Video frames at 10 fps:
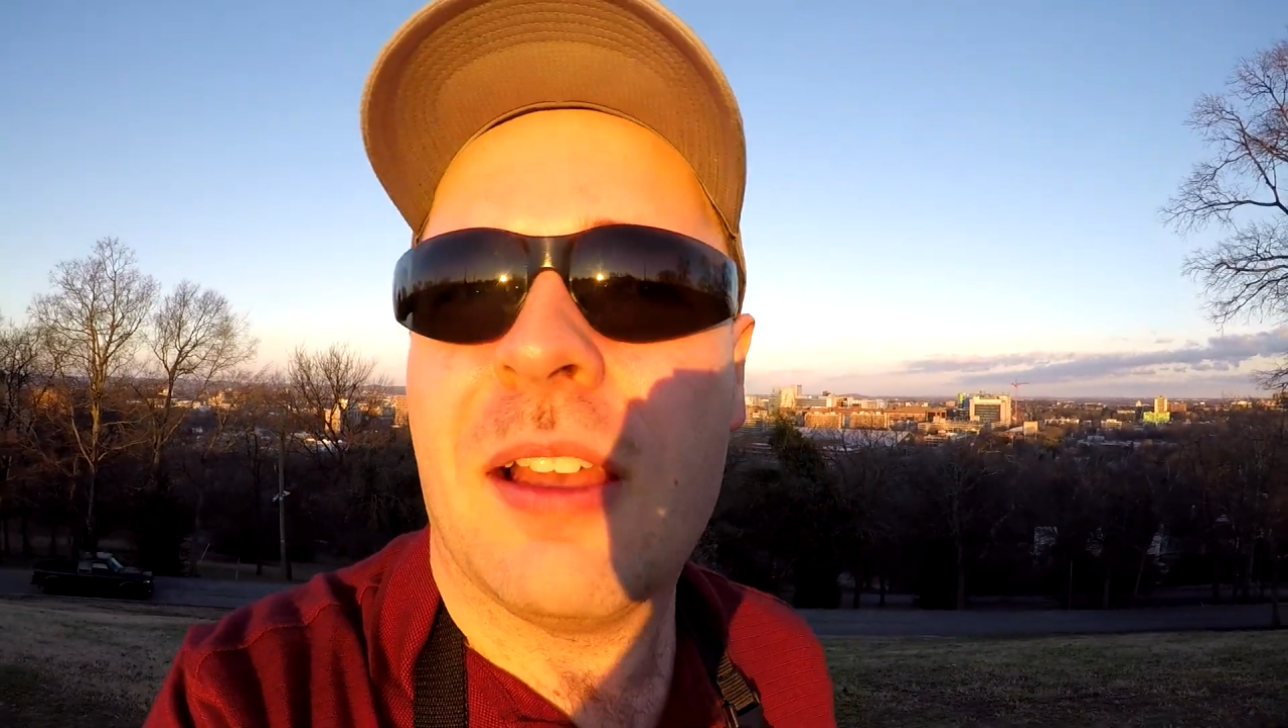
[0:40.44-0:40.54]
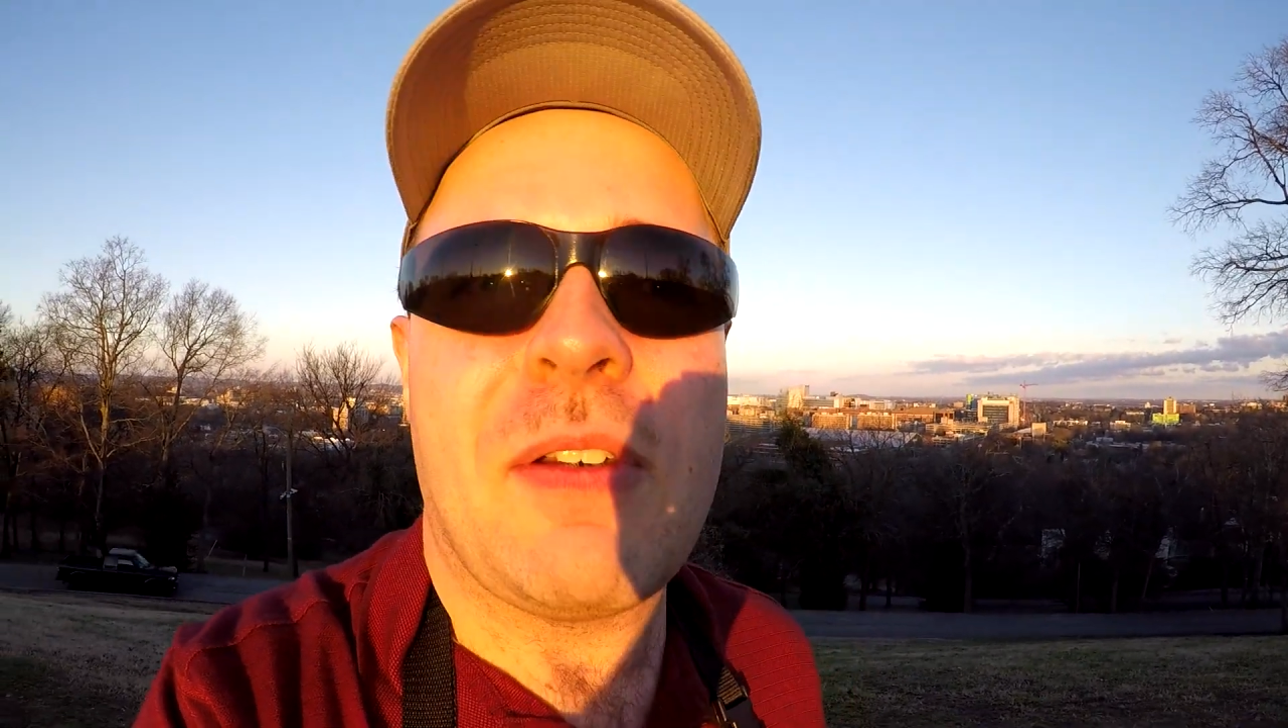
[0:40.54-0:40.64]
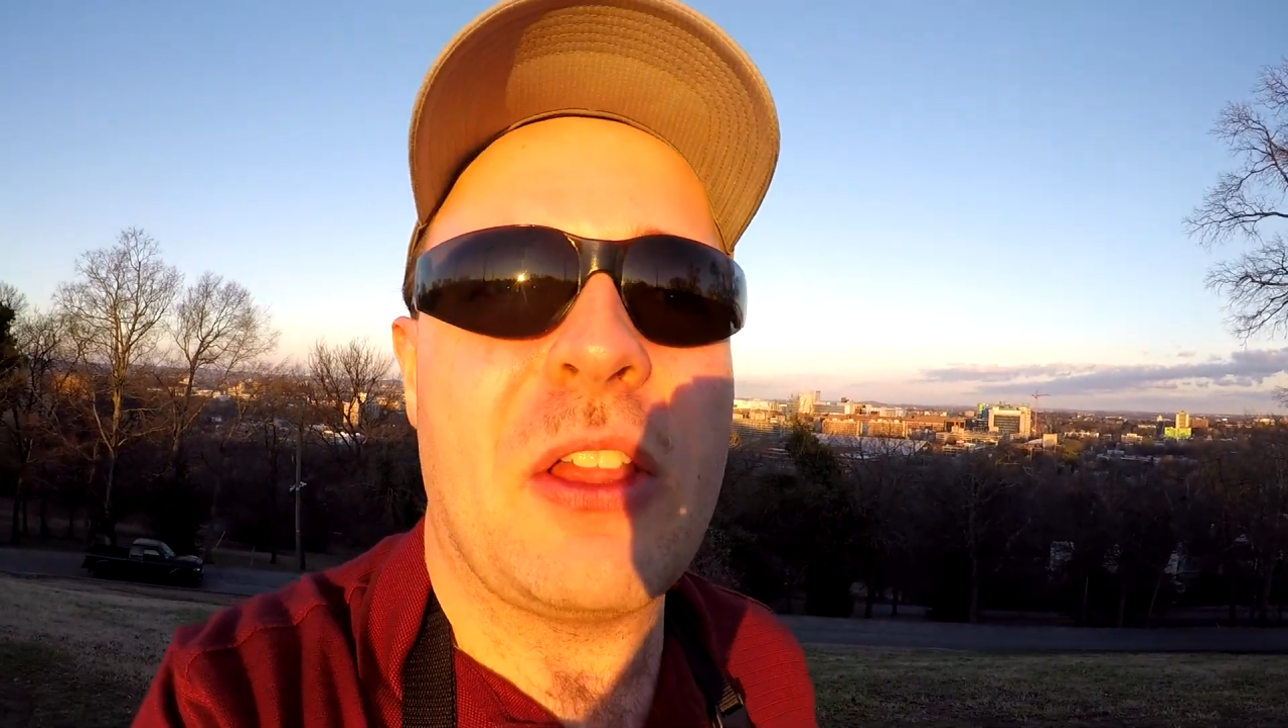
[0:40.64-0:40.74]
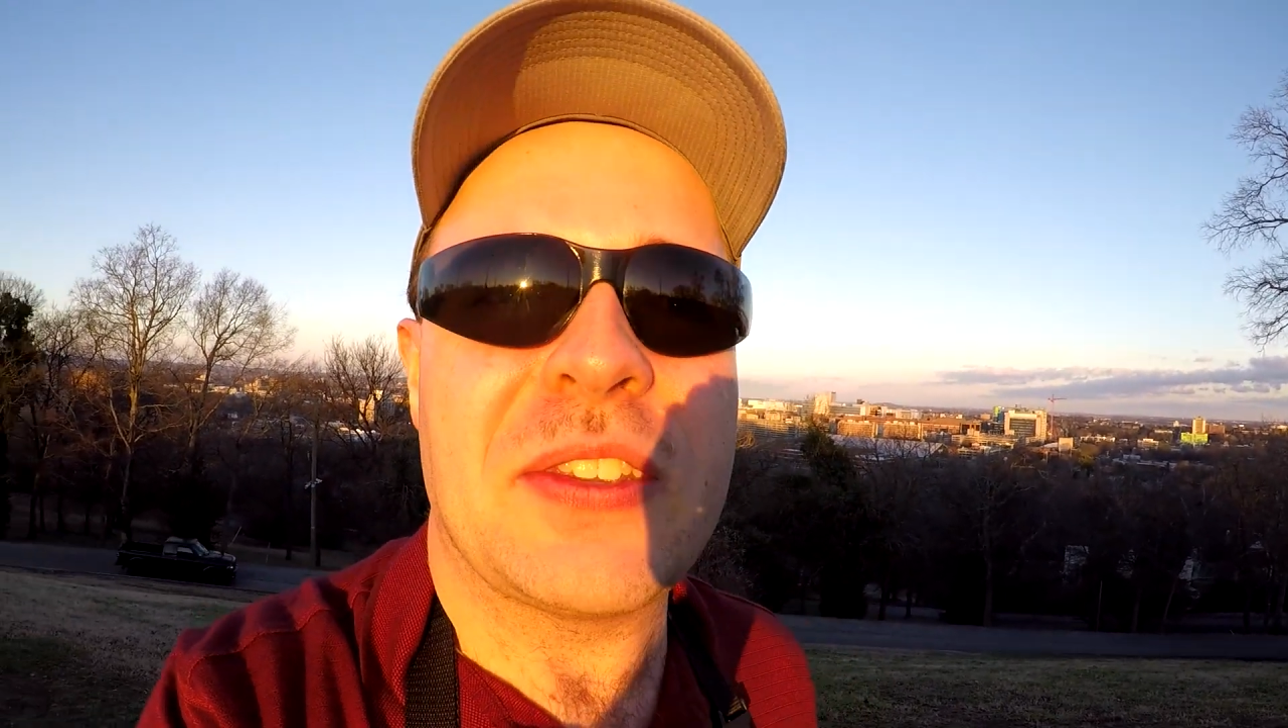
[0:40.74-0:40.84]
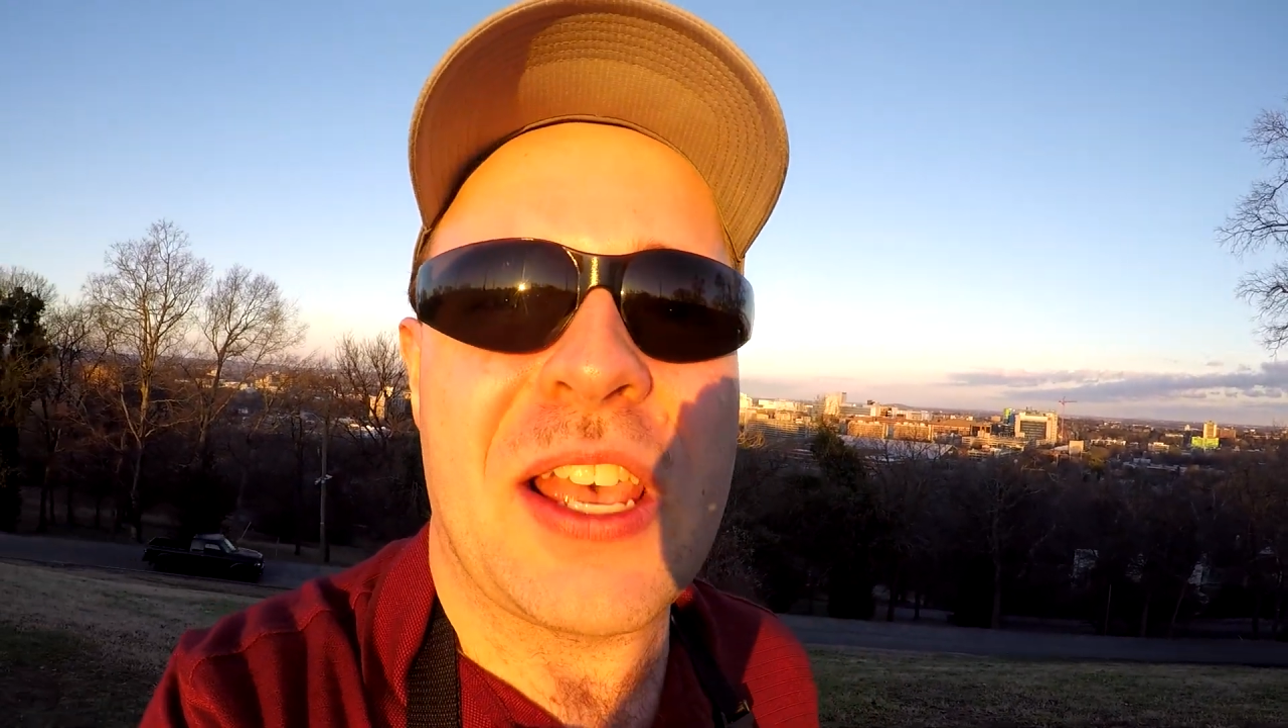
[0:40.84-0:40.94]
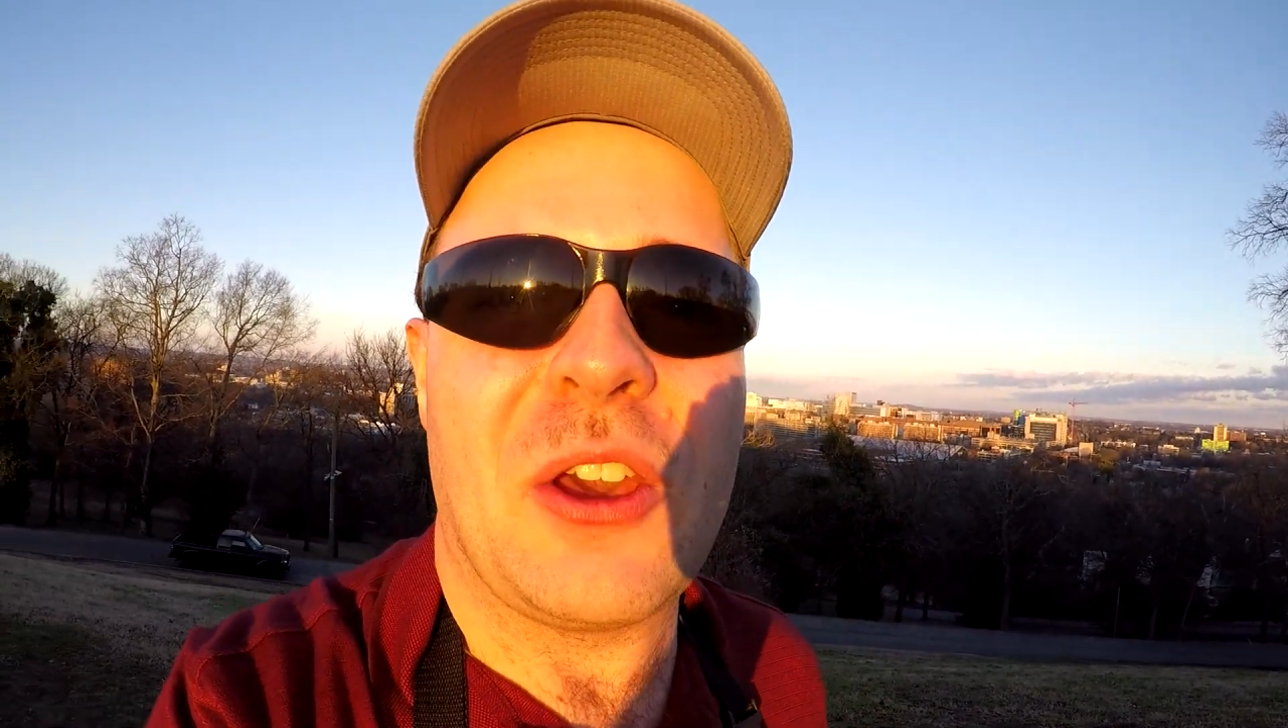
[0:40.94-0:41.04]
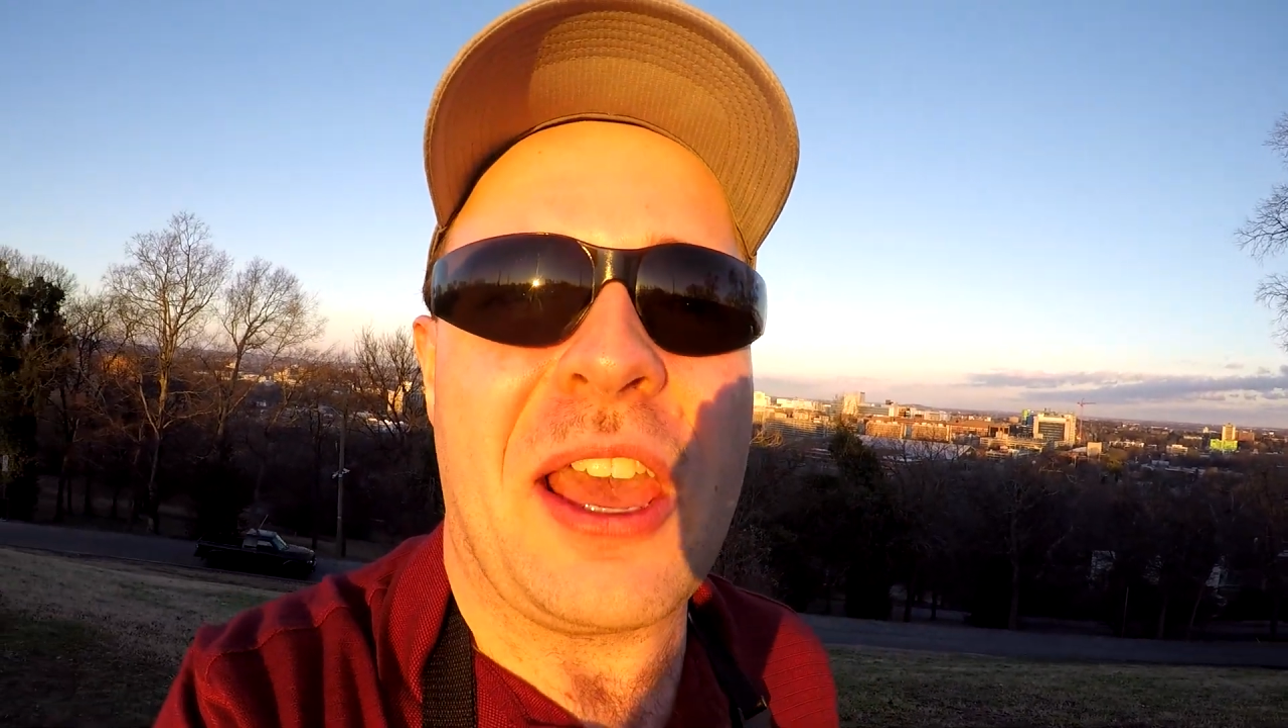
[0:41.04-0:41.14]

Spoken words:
Found this out